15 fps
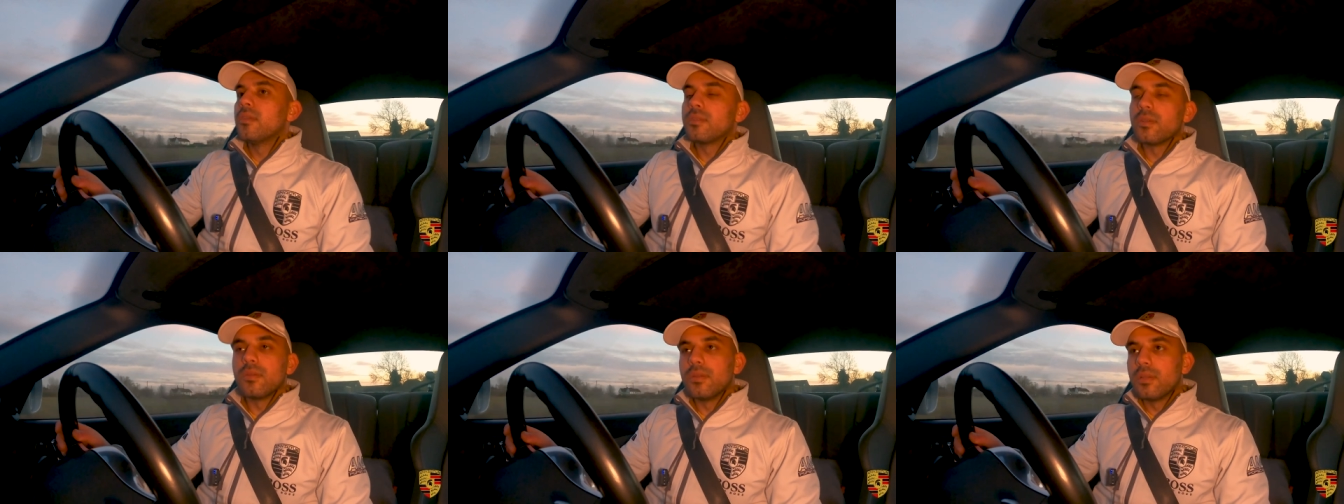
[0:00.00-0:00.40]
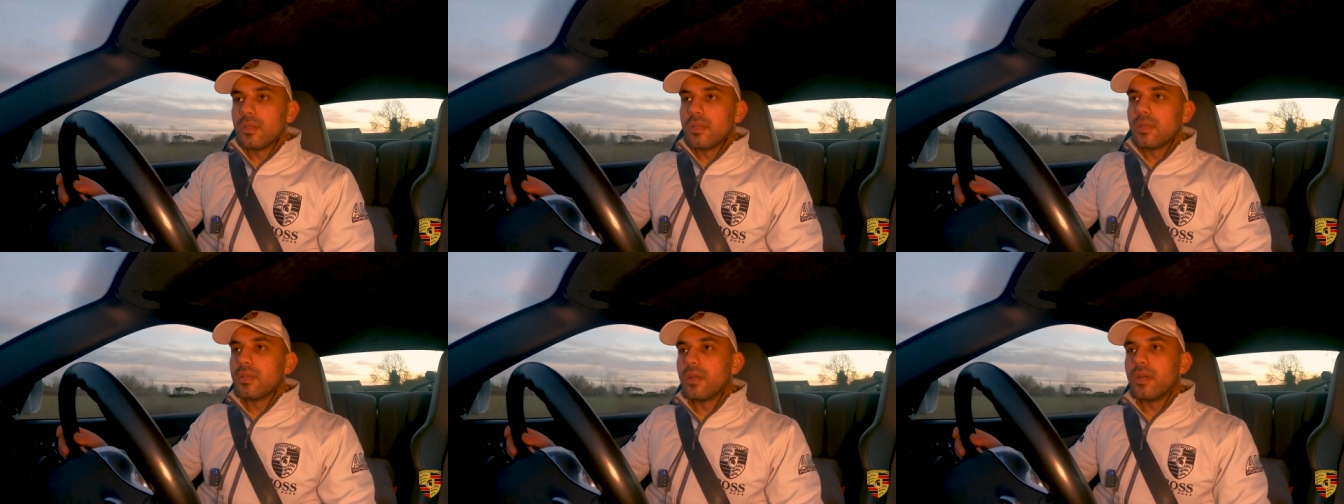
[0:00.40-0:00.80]
sorry,
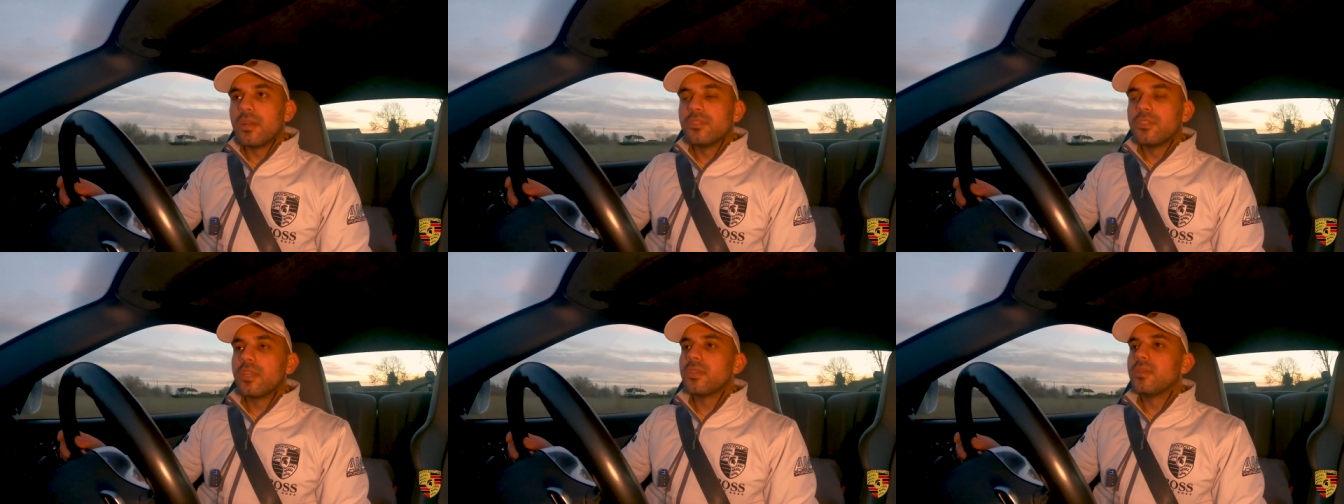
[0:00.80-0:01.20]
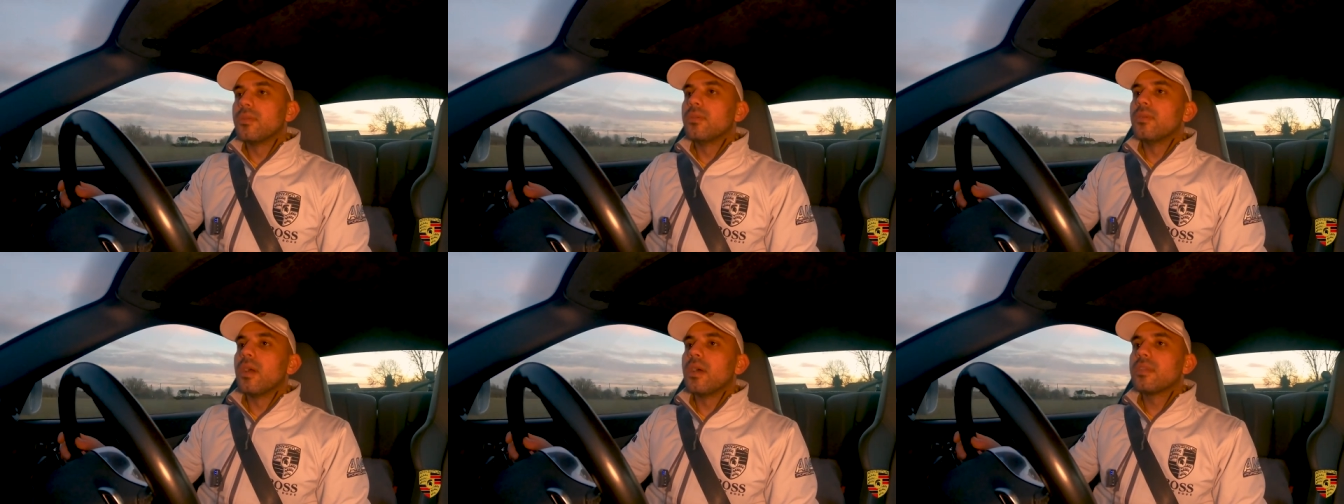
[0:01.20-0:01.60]
Gen
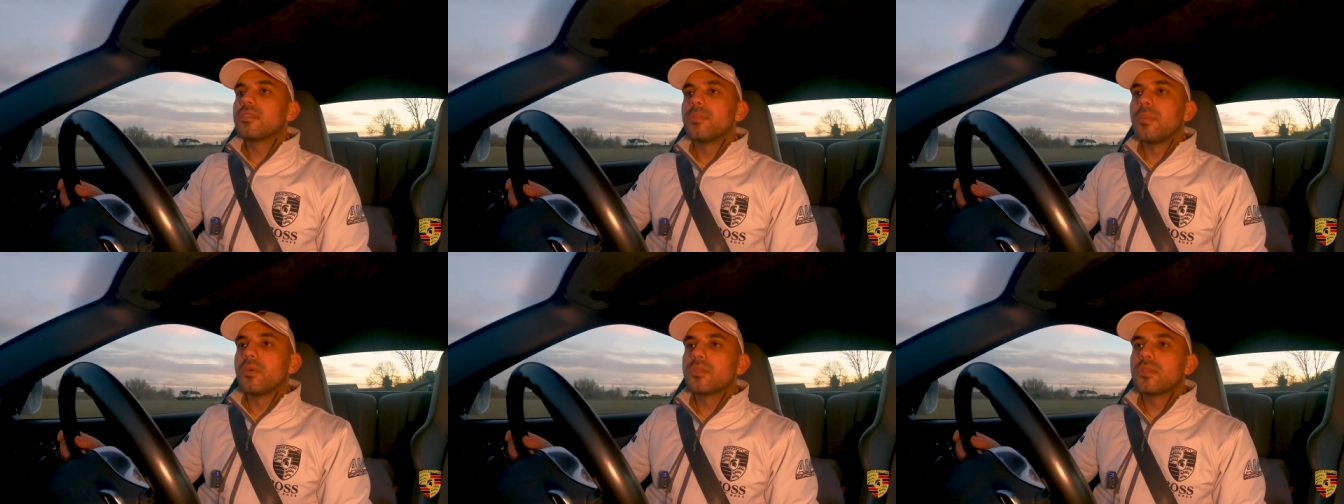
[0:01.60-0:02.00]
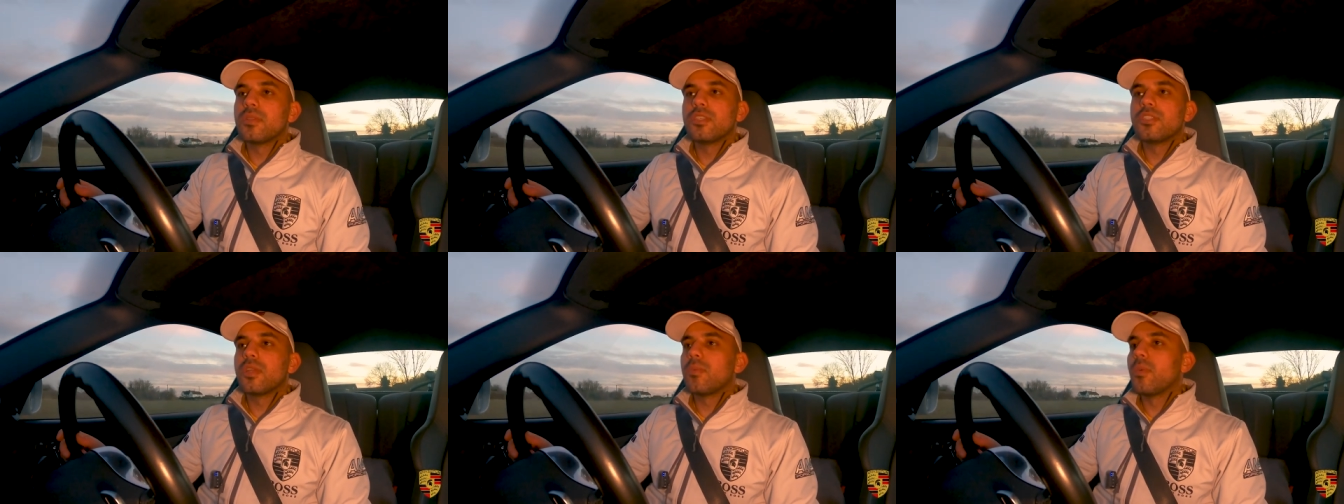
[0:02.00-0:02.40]
2, as opposed to
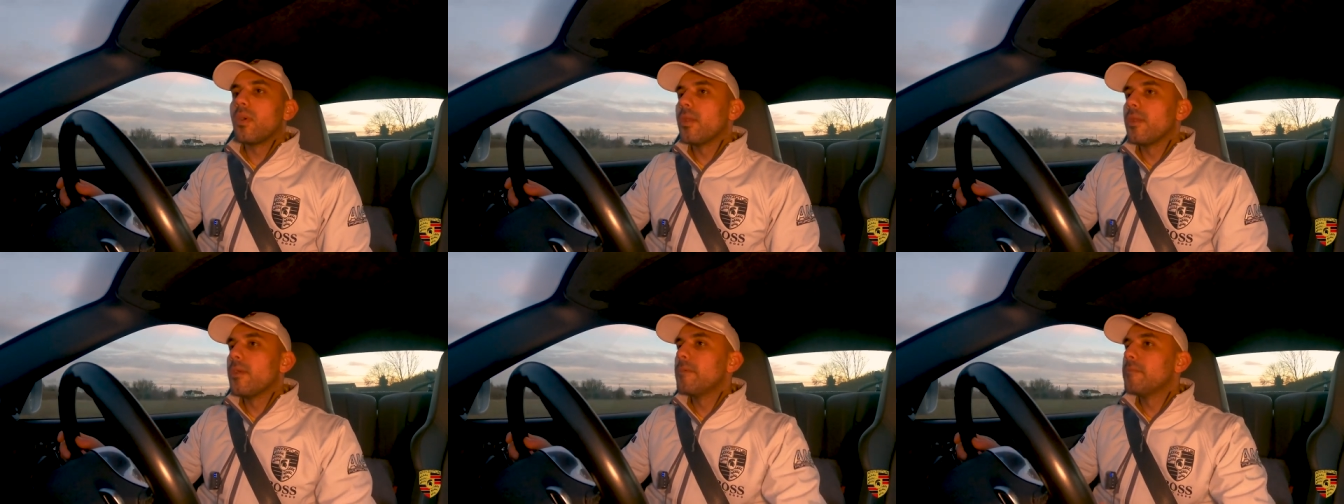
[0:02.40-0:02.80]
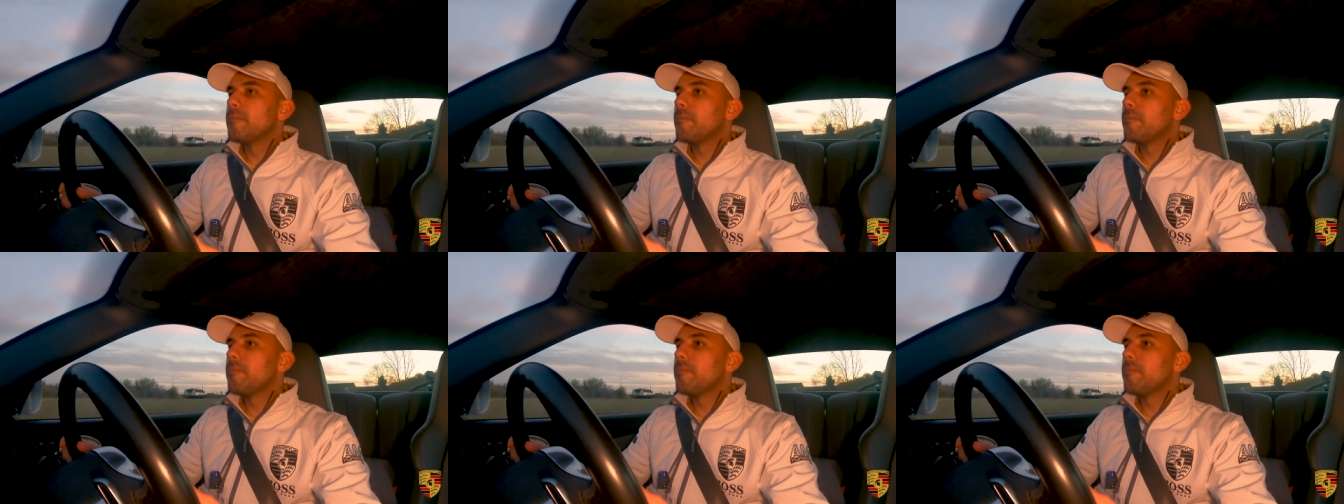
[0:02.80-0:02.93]
the Gen 1.